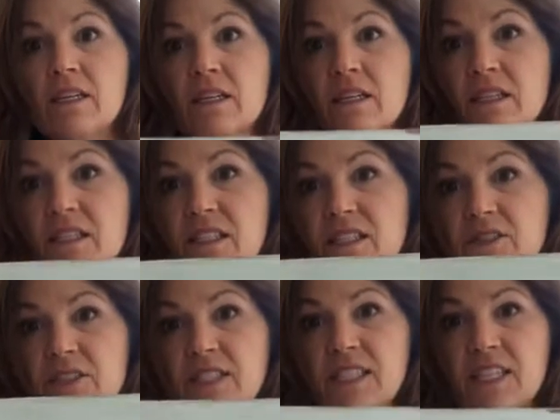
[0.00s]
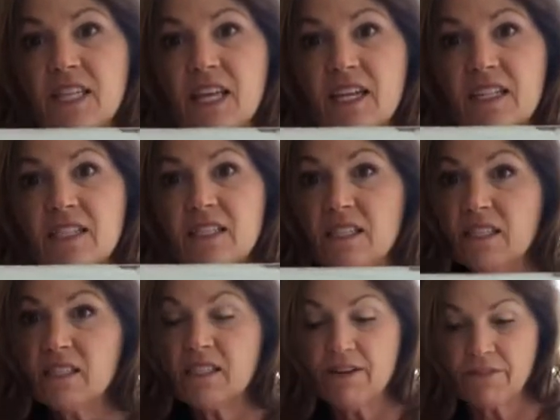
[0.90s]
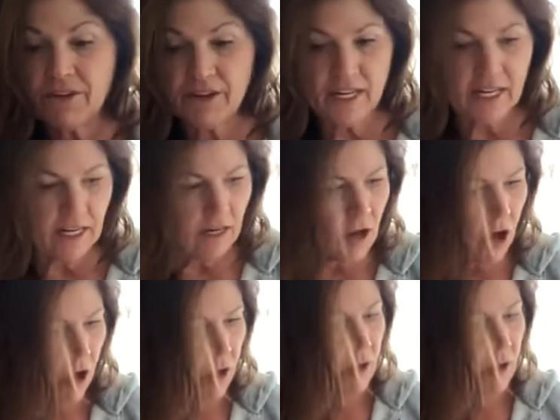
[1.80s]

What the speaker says: See, you can see that. It's not very neat at all.